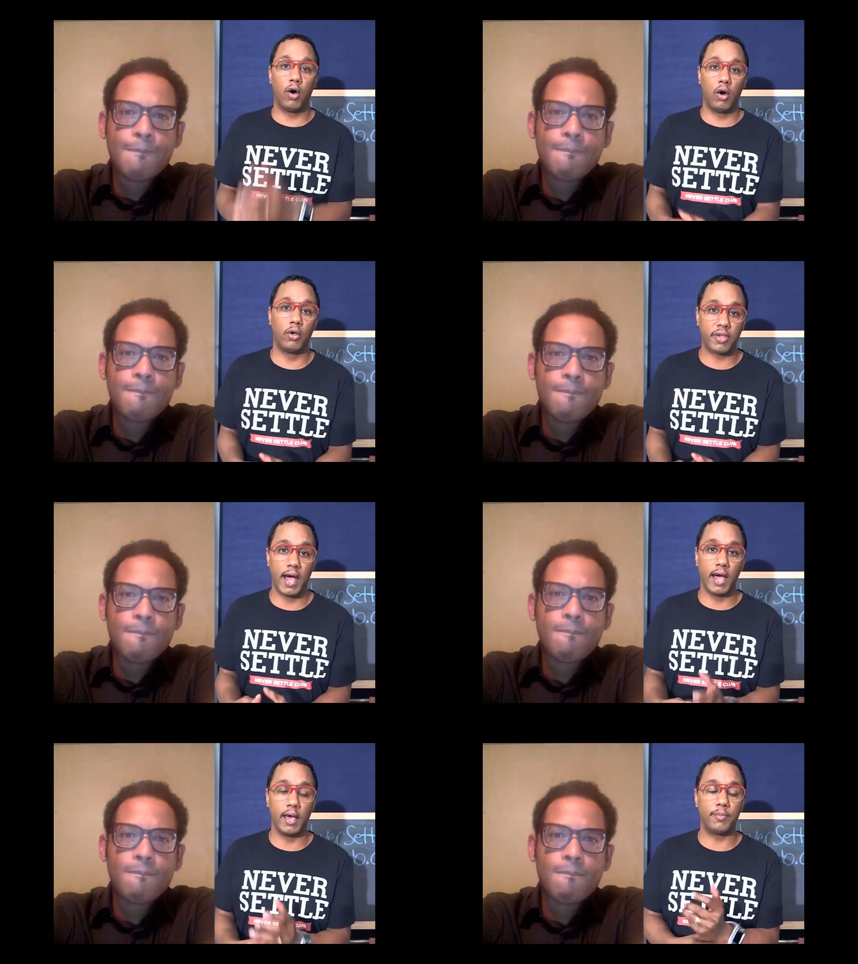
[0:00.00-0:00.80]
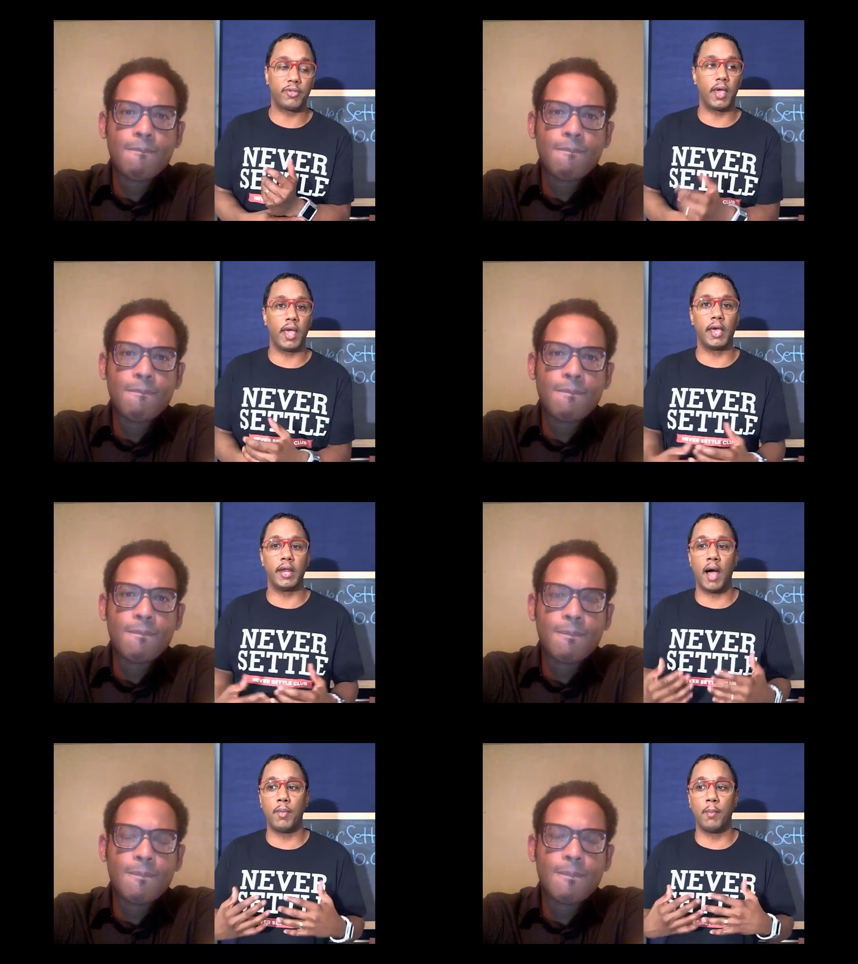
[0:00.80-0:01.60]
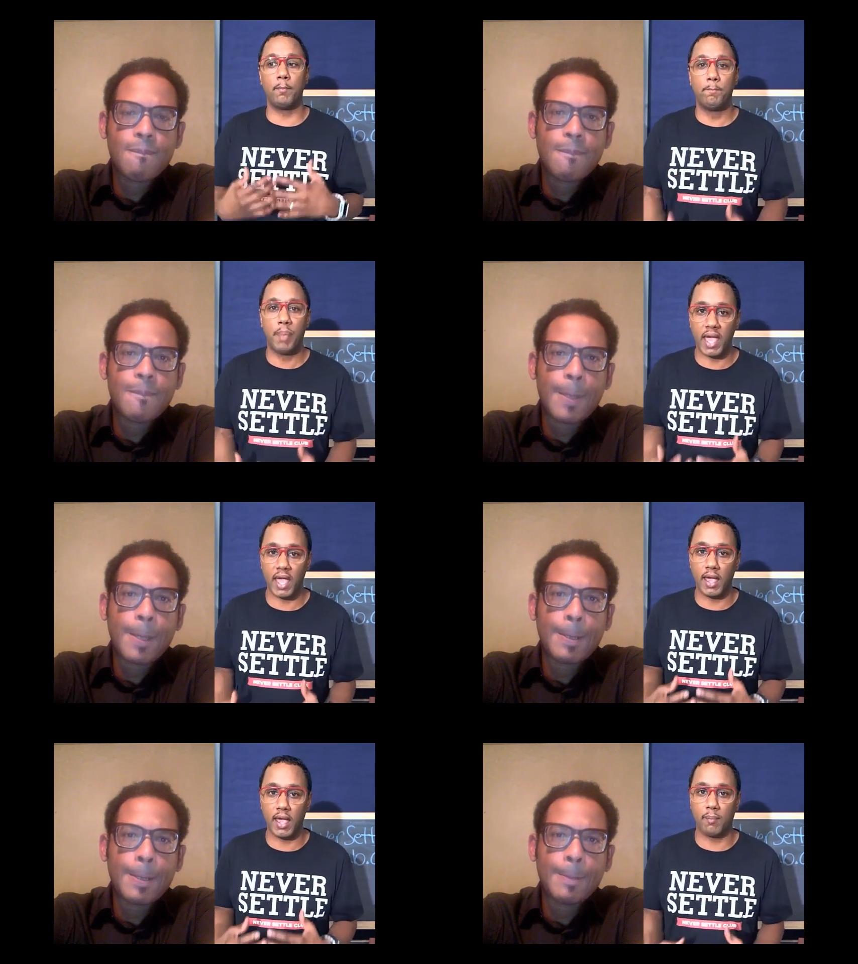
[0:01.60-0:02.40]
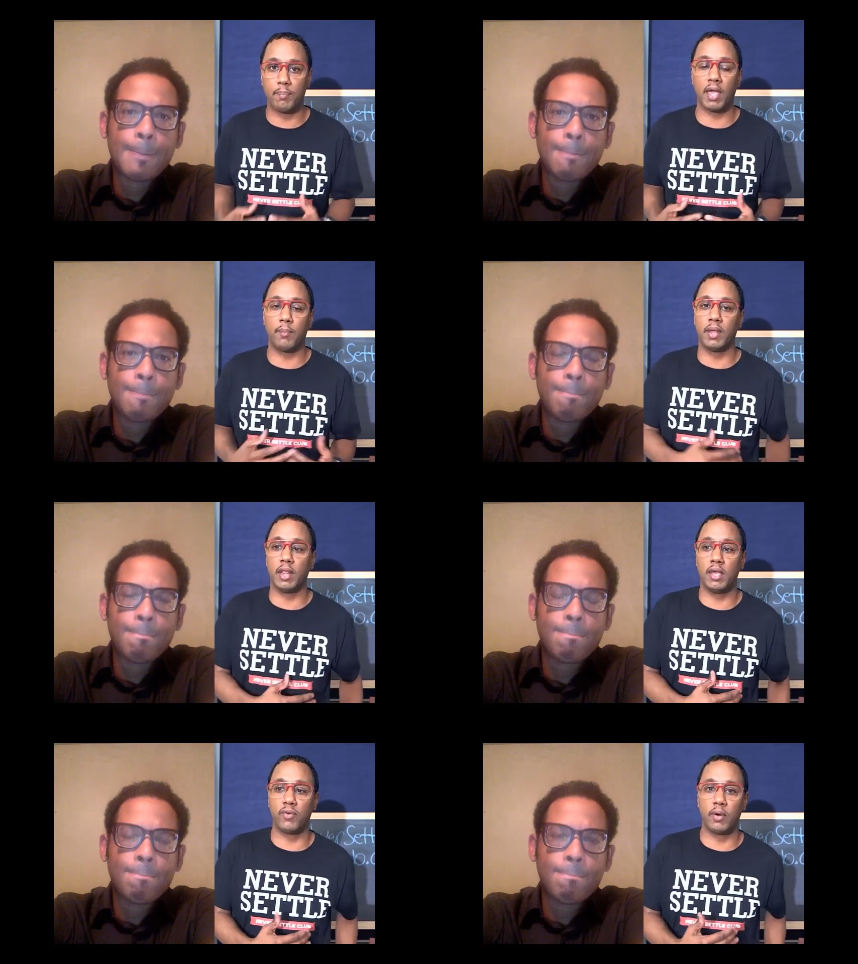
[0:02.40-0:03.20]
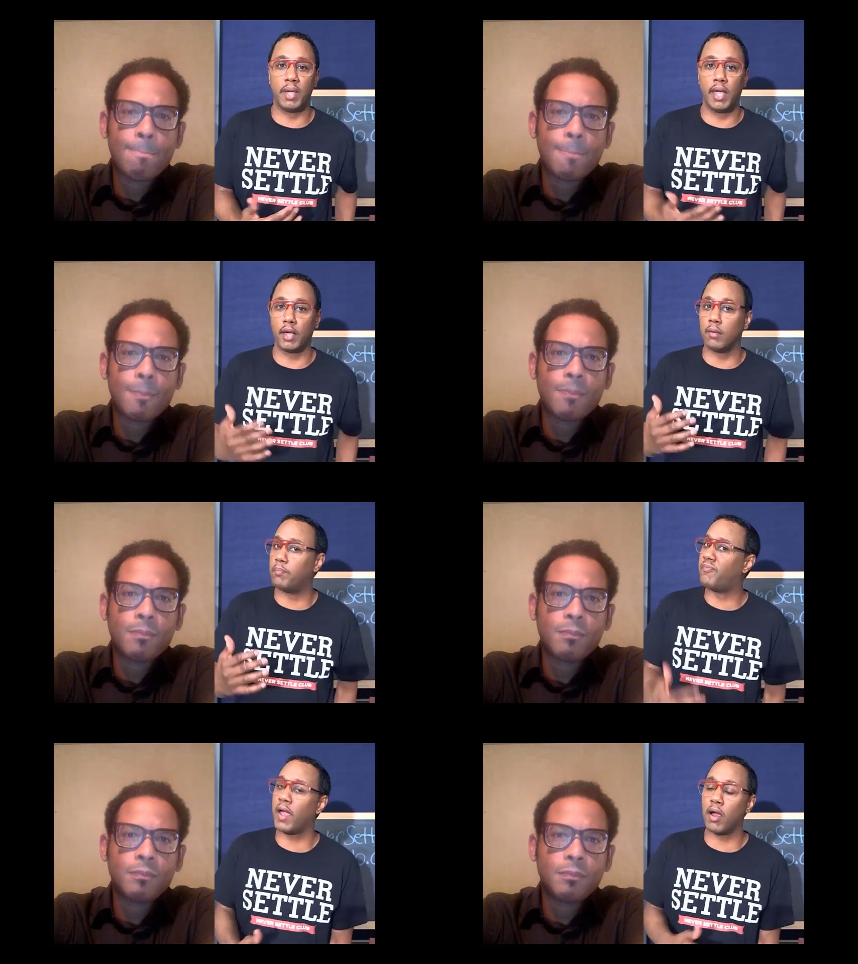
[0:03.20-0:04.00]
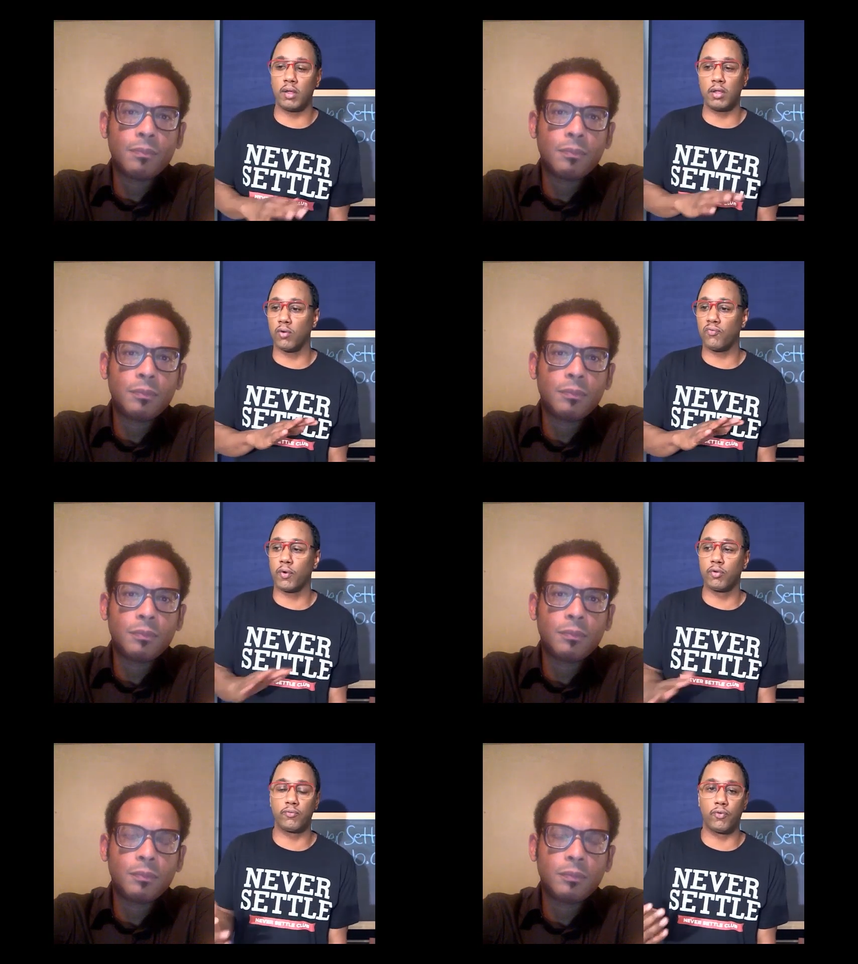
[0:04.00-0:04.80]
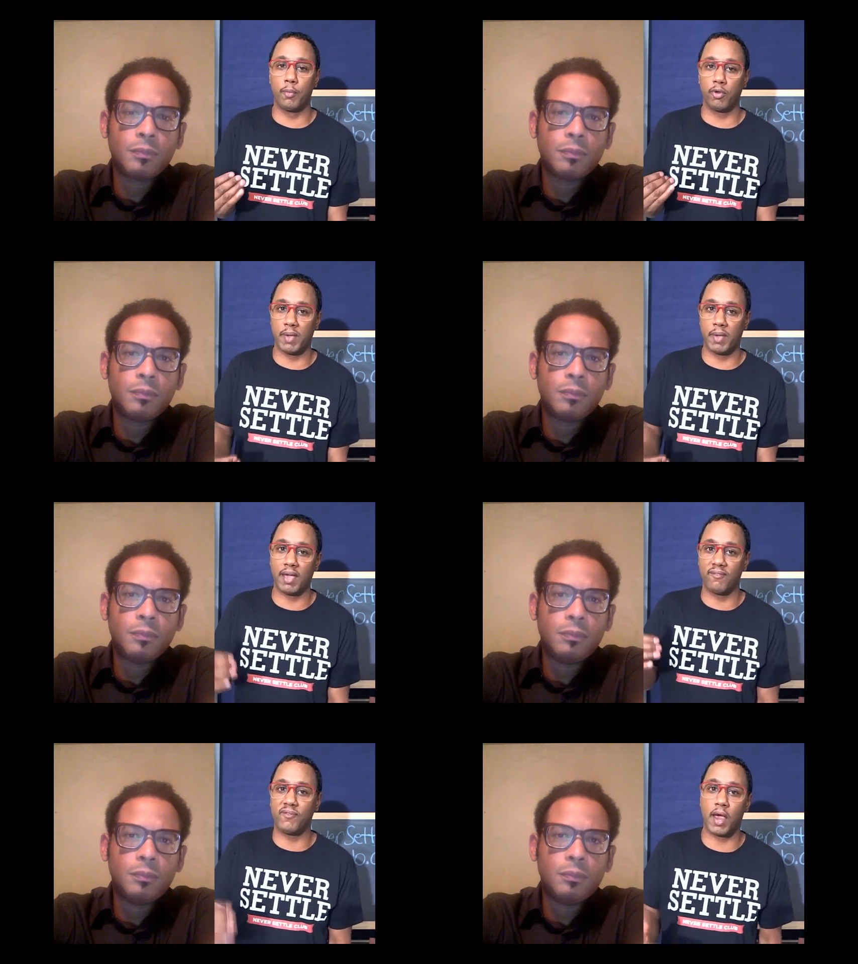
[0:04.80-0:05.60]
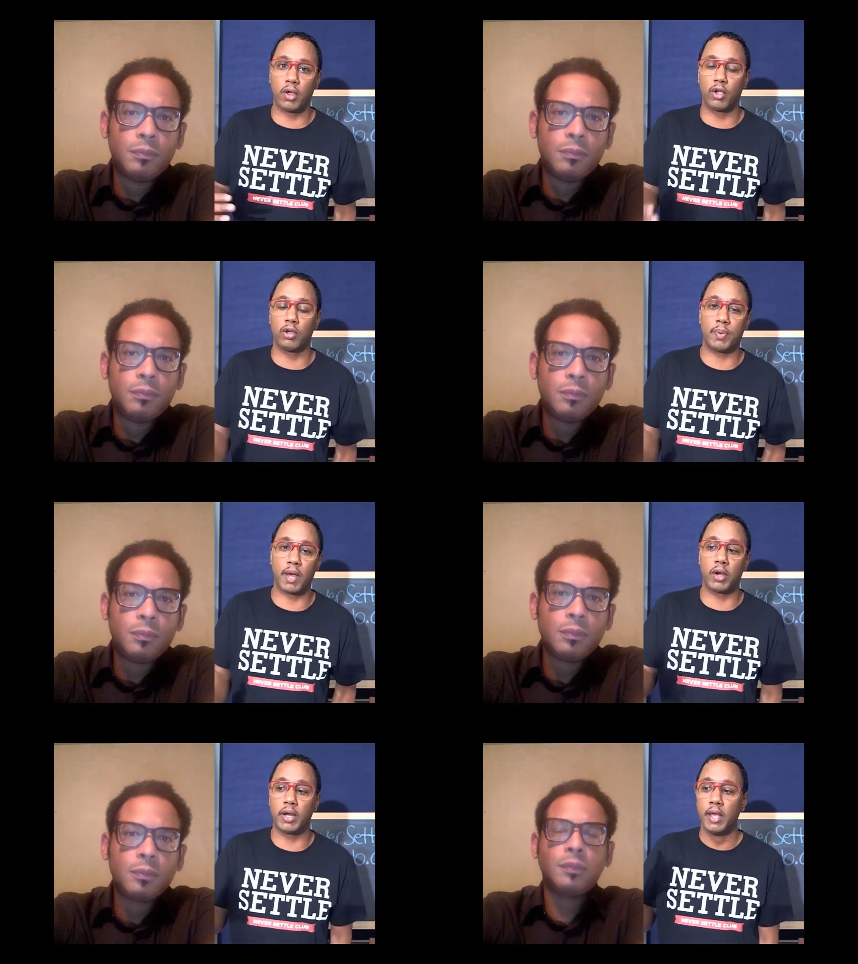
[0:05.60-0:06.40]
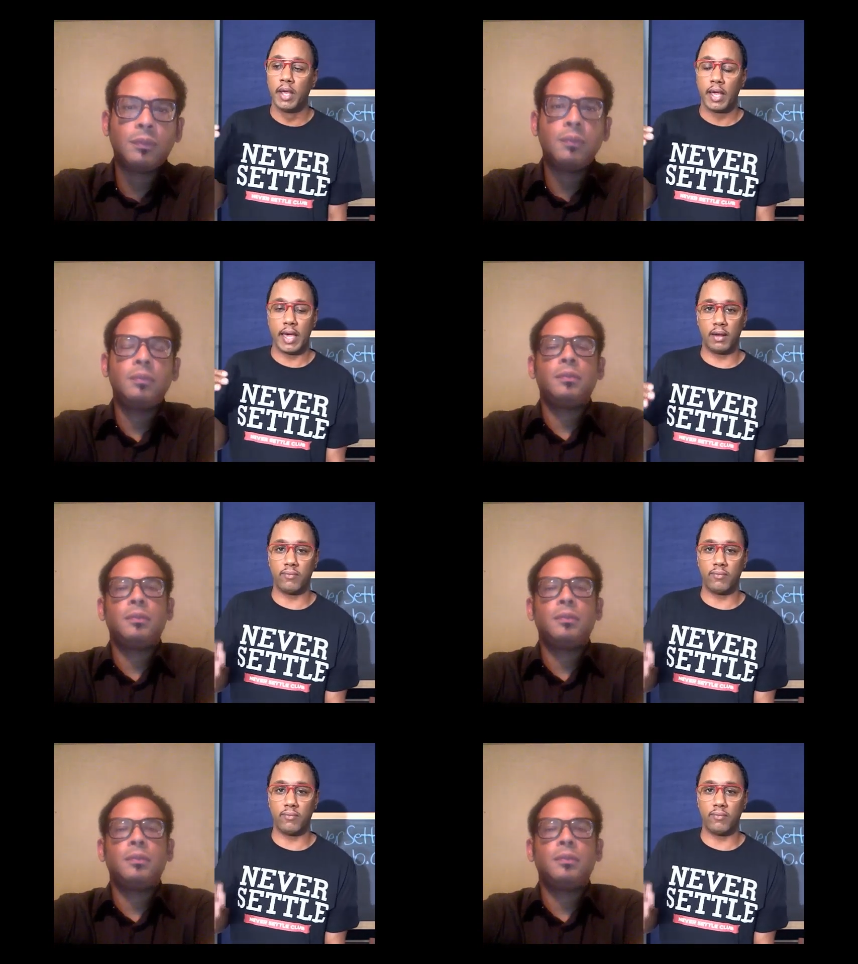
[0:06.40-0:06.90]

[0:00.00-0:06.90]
Speaker 1: At all times. And I'm a big, big believer in being a very, you know, first and foremost, being a very good parent